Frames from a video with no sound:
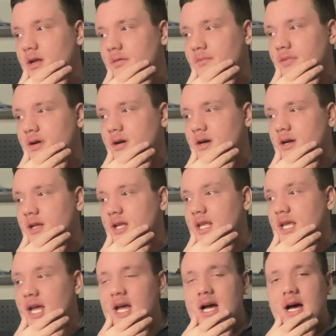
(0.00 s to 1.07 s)
But
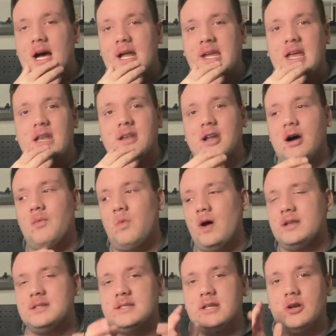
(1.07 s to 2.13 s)
yeah, I cannot
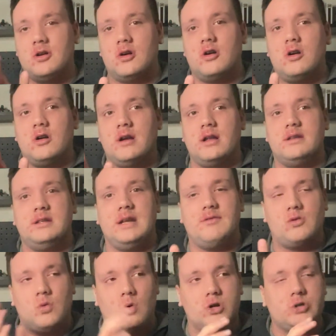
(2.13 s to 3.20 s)
wait to see her and
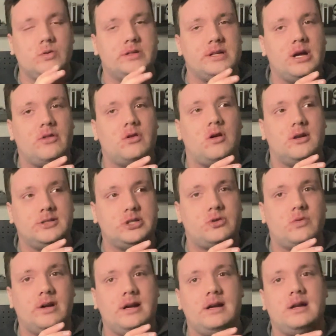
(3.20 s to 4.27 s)
David Cornswood together on
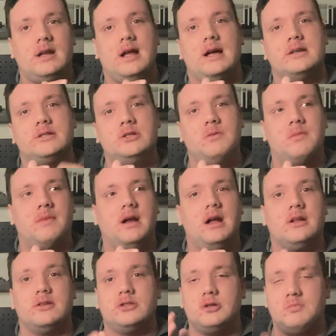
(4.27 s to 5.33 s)
screen as
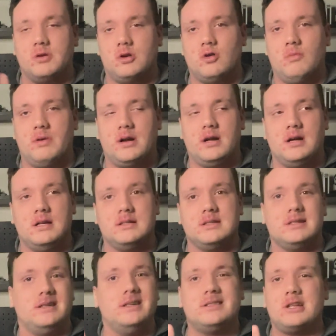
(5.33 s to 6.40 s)
Superman and Supergirl,
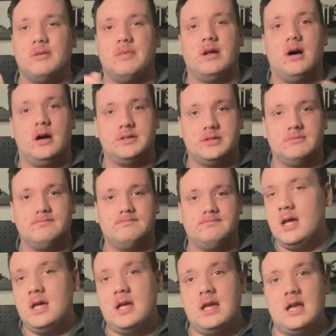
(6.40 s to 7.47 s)
because it's going to be awesome.
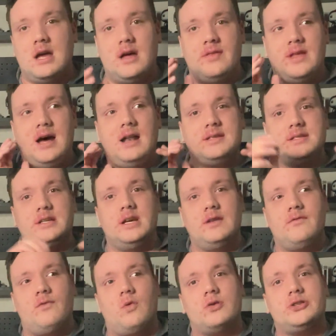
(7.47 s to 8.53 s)
And that is
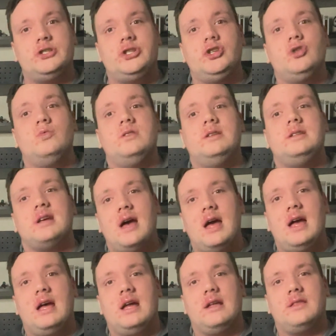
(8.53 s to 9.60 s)
it for
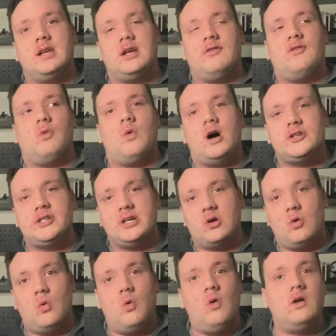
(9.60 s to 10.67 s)
today. Thank you for watching
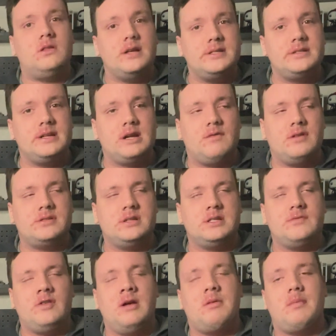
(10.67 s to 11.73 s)
or listening if you listen to this
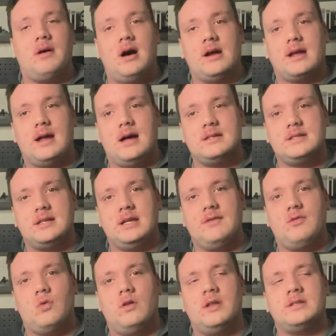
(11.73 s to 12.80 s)
via my podcast. If
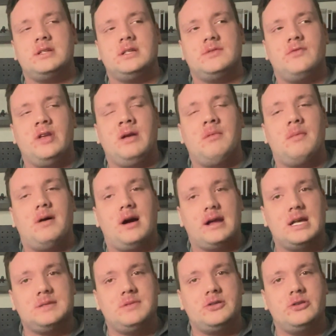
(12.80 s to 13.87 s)
you are listening to this via my
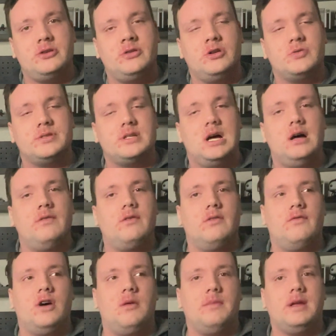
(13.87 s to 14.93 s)
podcast, make sure to do your stuff.
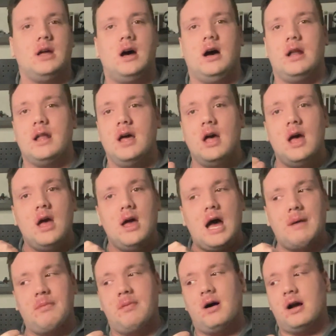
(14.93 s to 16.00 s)
Follow me on
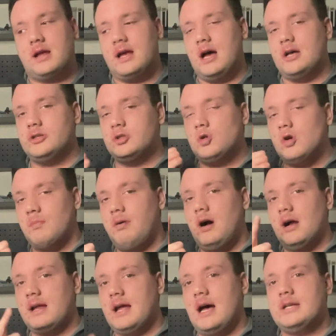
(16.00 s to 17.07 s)
Apple Podcasts, Google
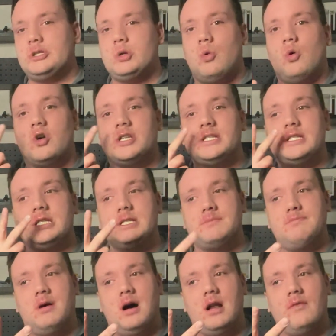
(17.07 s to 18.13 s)
Podcasts, or
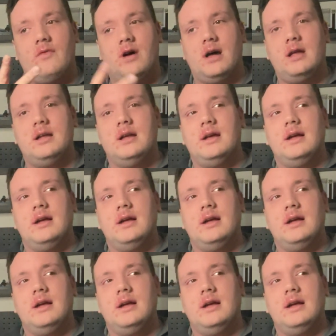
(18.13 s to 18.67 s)
Spotify.